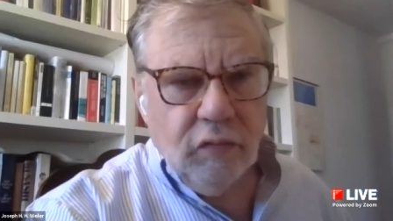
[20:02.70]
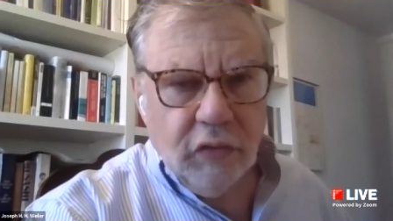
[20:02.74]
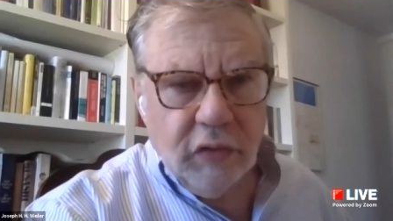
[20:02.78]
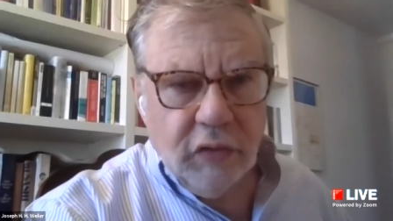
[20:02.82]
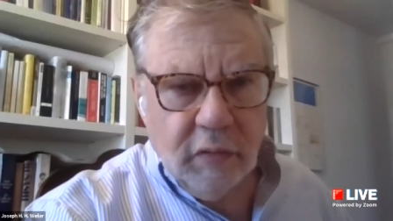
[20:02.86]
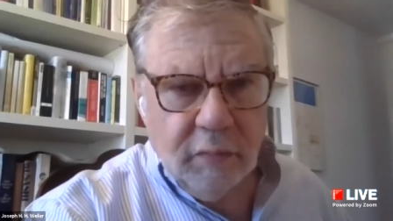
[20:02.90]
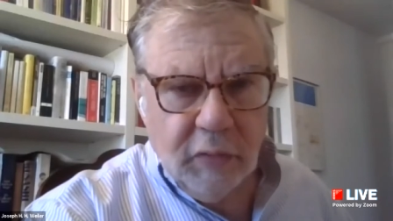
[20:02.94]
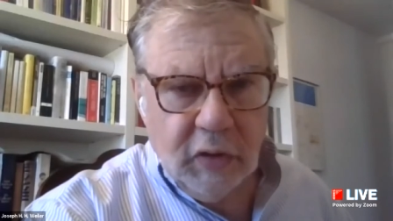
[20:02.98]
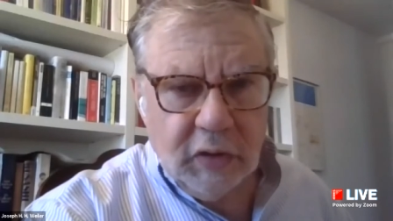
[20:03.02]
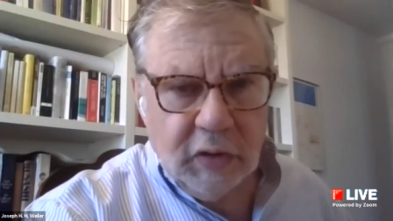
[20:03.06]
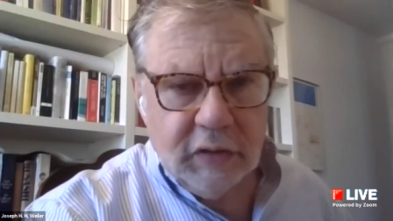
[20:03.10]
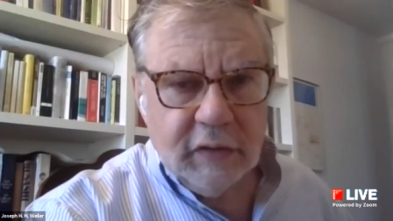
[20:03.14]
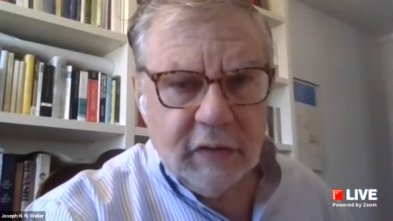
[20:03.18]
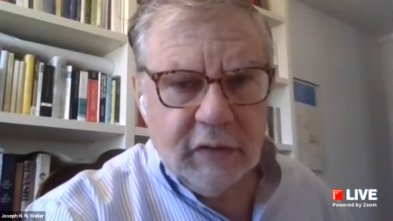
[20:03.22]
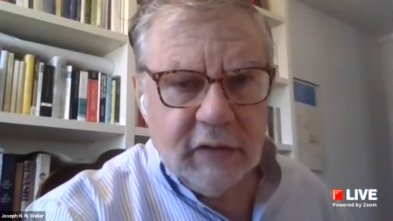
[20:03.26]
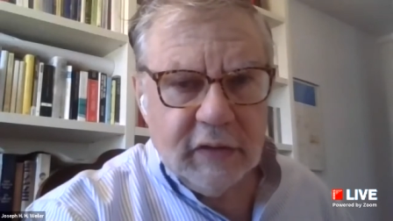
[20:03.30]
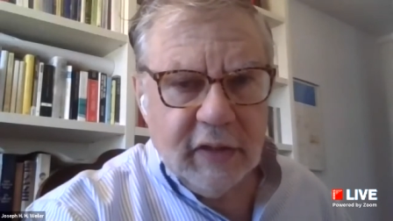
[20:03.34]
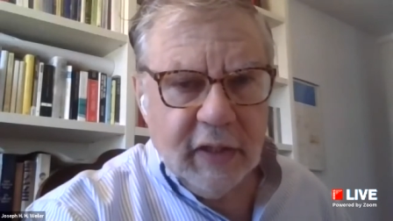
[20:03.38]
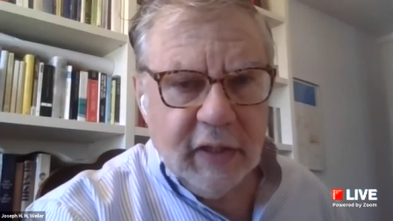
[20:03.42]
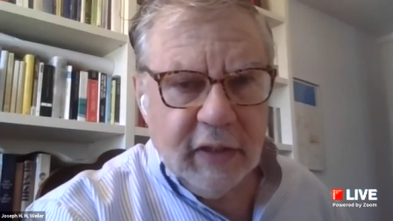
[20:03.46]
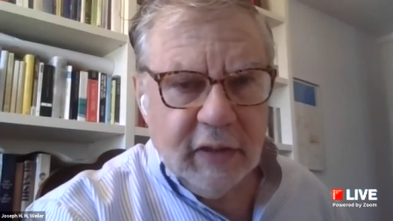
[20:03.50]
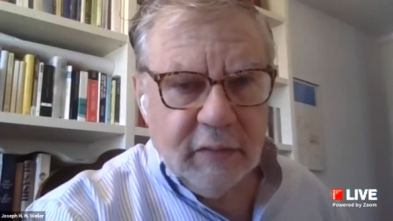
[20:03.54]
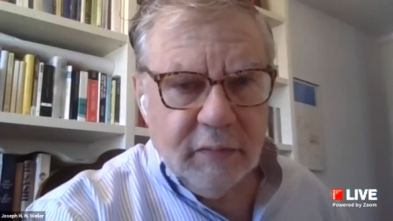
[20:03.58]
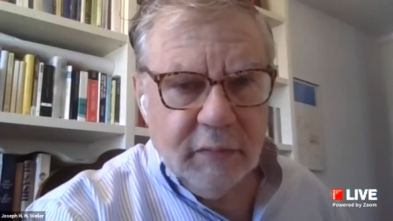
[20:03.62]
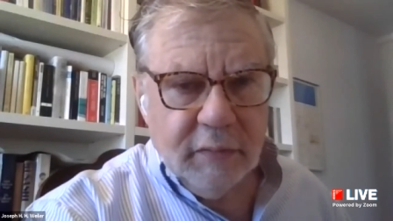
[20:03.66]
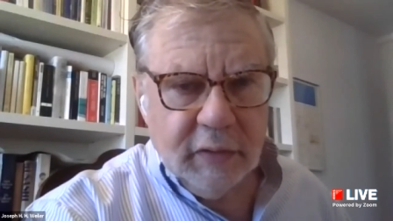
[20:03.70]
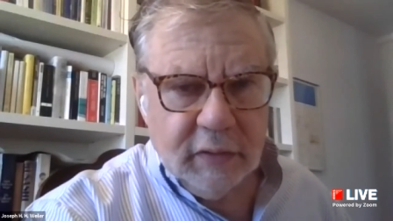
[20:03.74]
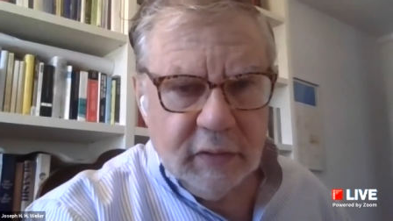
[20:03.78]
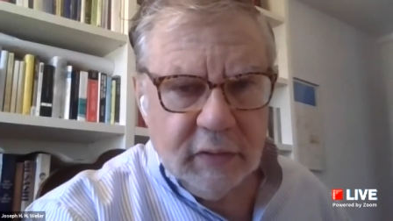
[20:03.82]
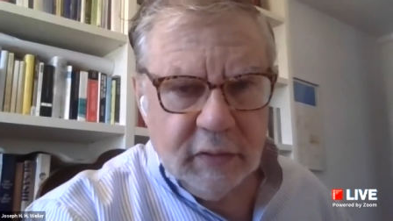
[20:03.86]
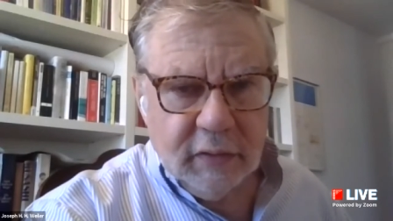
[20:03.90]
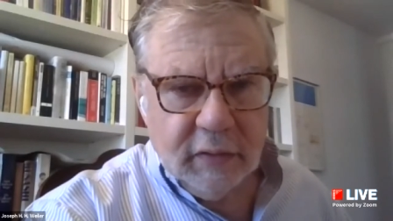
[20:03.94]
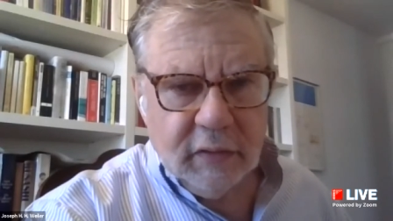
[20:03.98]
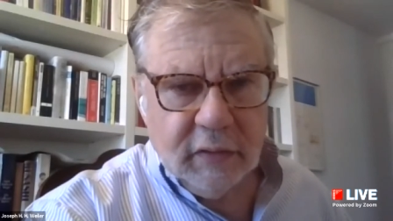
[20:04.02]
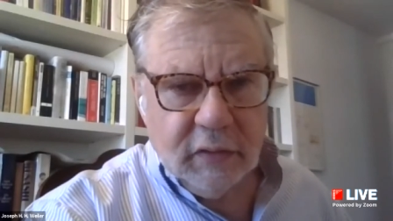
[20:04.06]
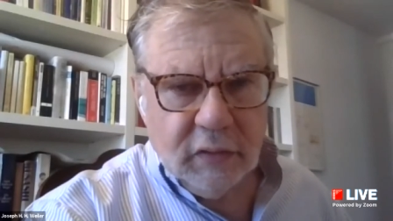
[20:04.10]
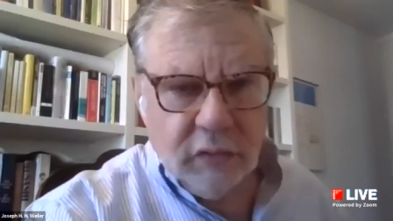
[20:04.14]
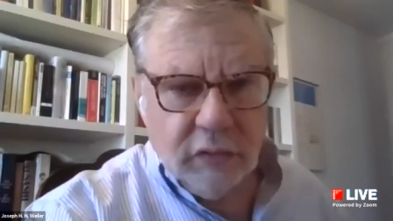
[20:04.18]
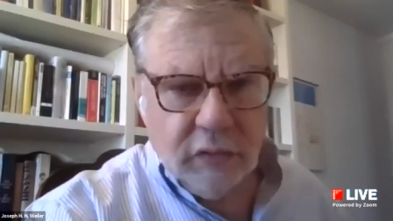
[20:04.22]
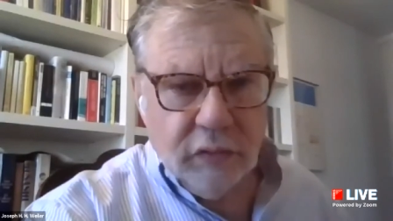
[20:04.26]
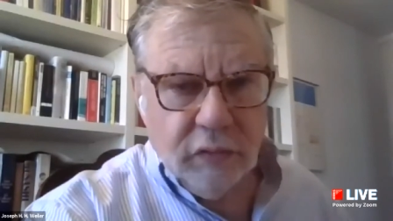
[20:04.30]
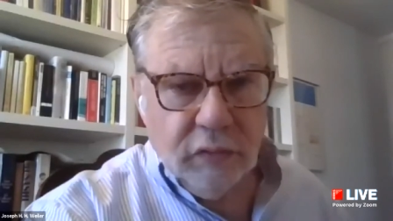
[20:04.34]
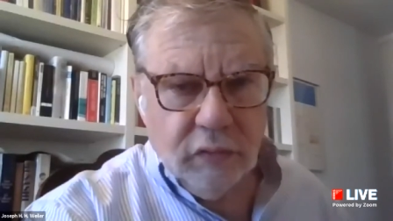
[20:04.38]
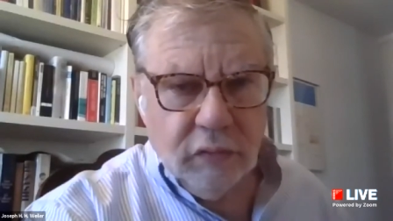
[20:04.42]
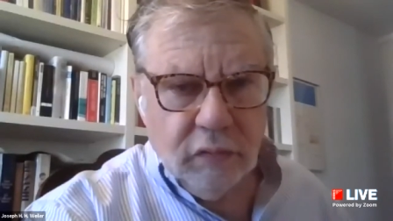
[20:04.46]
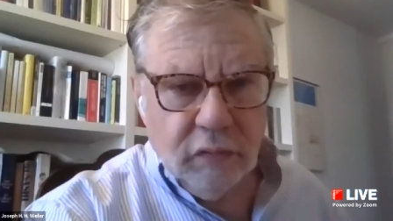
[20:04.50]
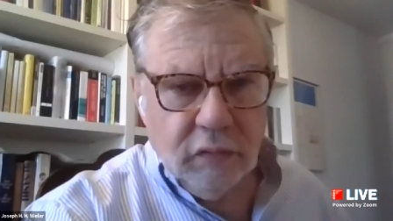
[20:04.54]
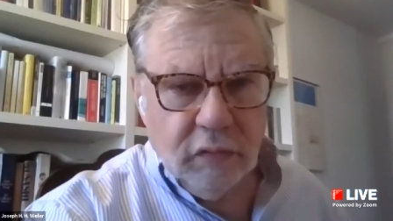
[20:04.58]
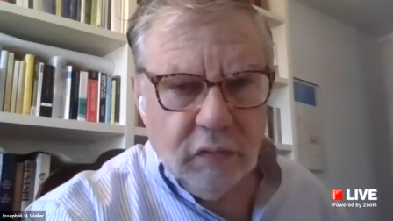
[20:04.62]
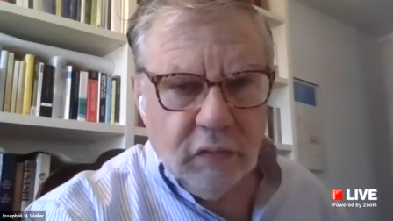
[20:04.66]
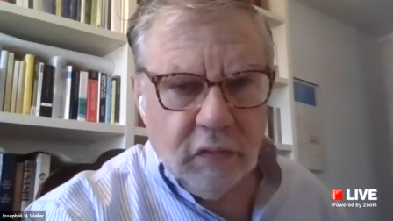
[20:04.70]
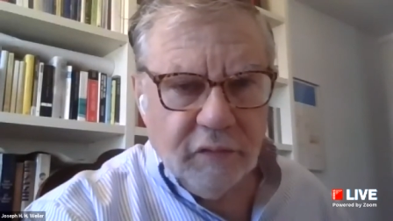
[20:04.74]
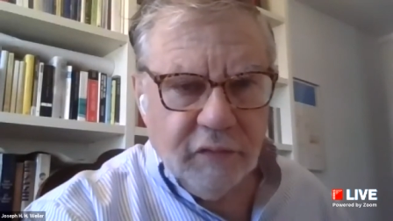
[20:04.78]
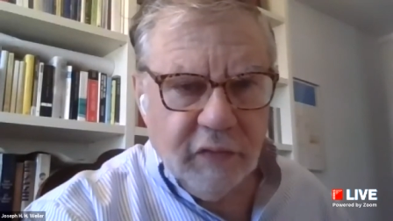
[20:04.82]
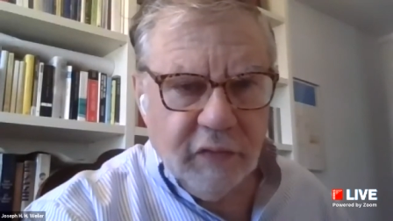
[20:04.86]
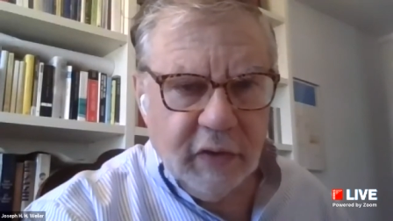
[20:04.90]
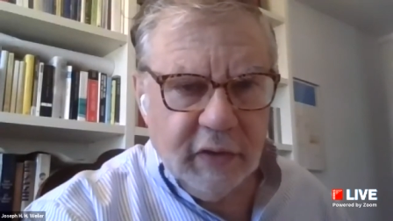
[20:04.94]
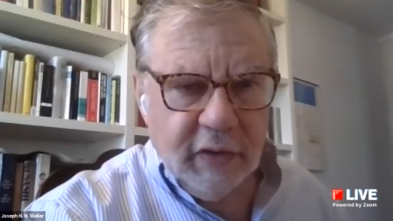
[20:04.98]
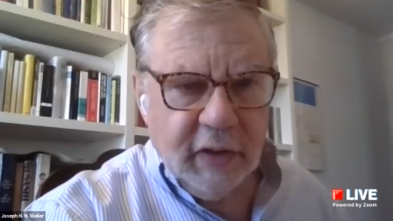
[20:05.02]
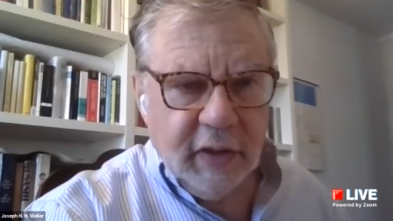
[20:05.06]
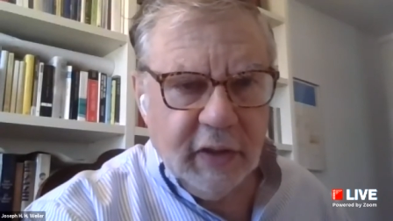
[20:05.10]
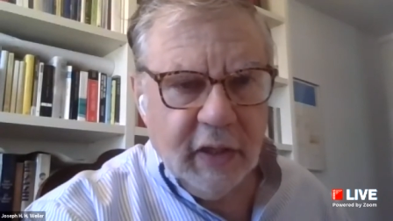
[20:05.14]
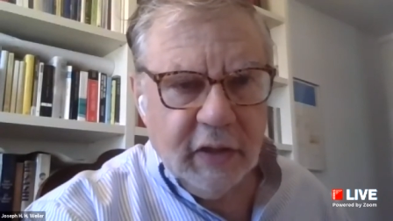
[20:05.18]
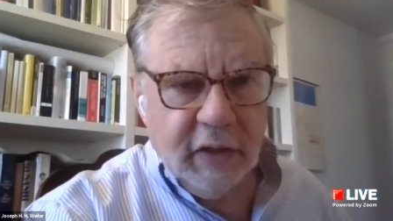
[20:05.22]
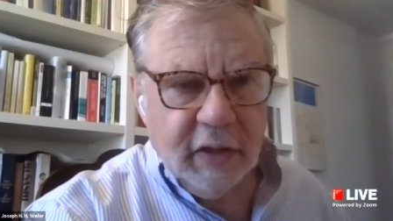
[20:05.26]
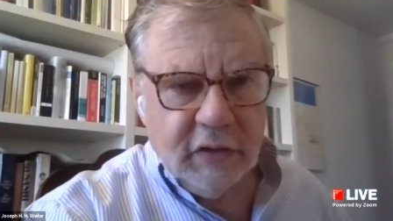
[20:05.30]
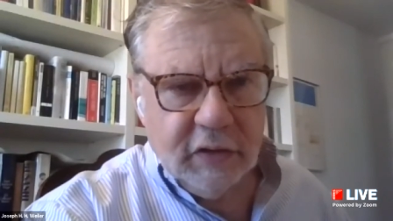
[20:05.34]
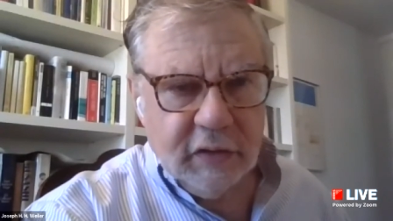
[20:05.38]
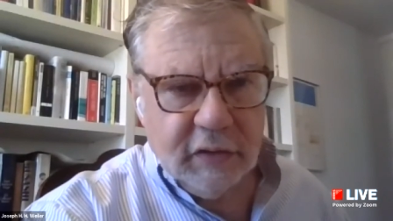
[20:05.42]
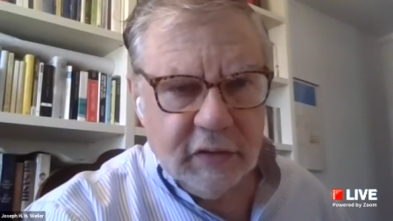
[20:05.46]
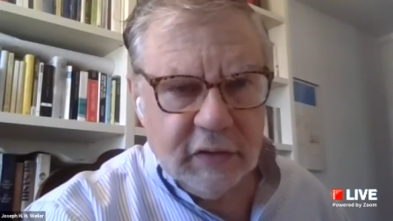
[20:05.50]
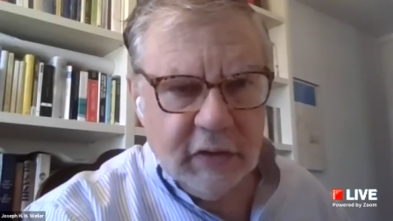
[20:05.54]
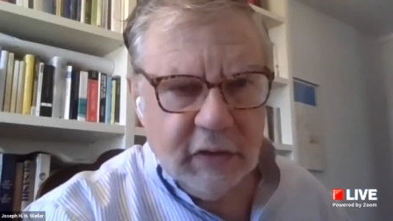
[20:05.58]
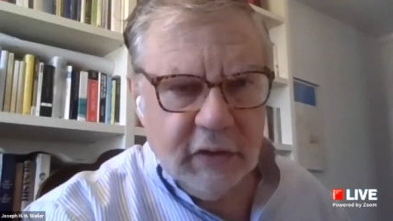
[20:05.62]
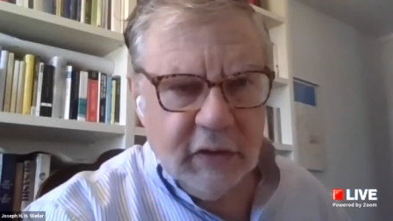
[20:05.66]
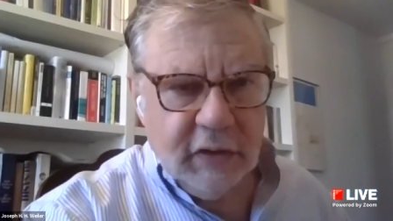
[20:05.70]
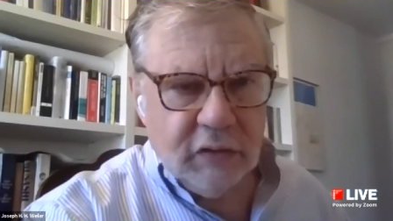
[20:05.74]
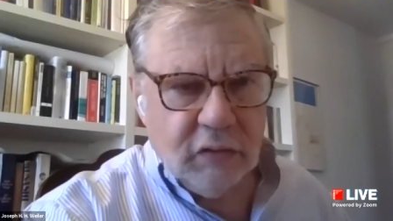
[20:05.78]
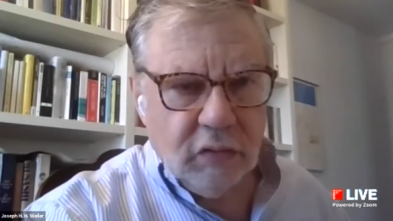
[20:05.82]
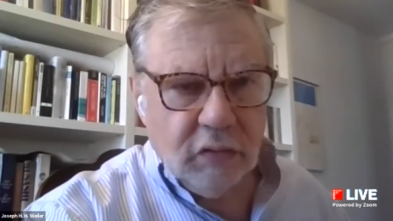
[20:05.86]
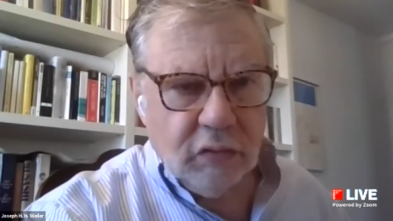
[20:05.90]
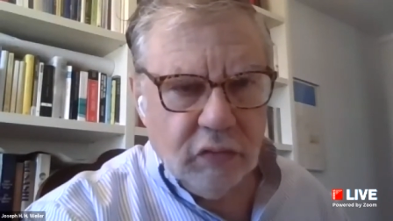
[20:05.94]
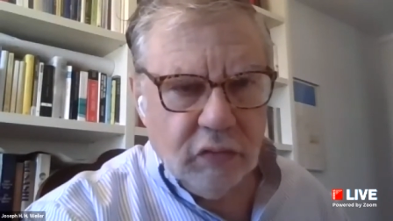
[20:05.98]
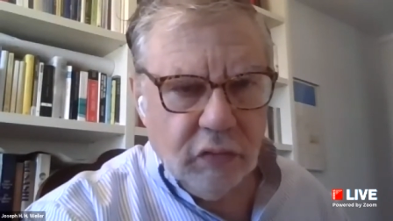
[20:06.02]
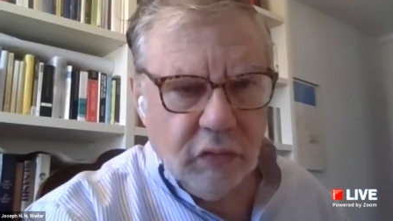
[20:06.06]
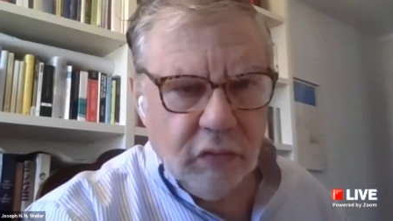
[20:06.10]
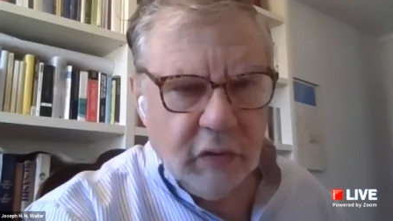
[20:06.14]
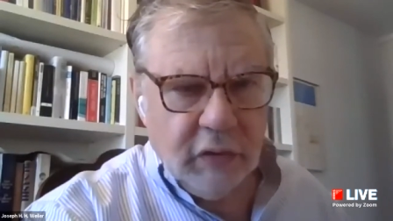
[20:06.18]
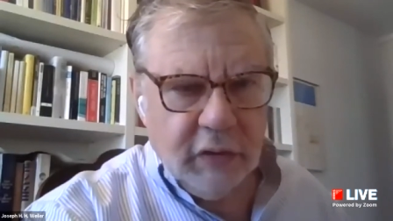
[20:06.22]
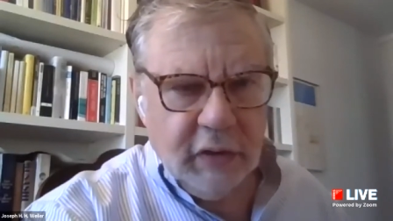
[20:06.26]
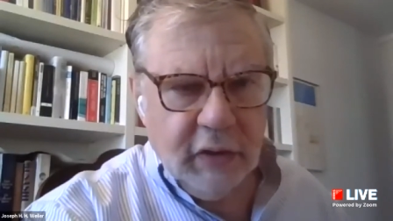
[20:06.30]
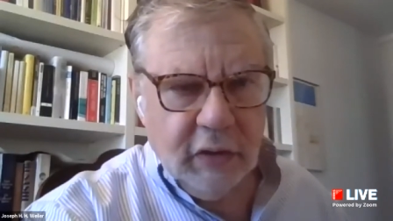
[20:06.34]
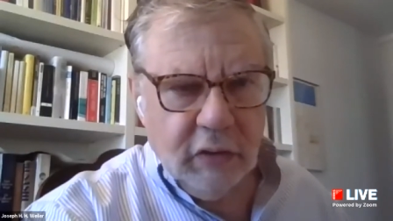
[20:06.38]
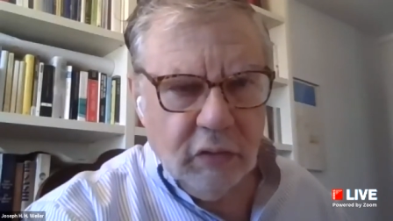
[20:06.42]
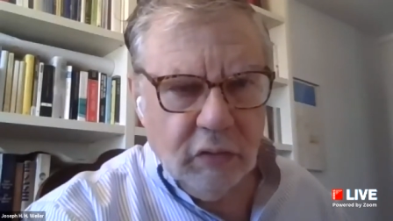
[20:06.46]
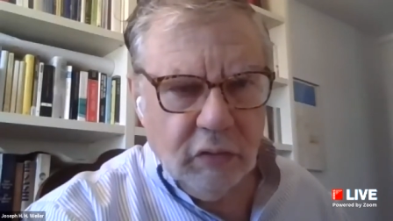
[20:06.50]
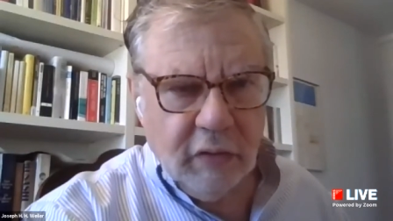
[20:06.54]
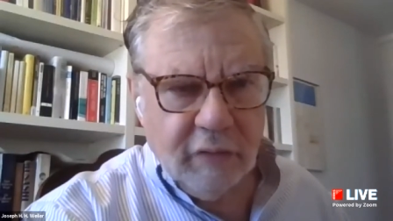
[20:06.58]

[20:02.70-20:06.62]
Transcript: with the mission statement to the funding agencies or to the dean,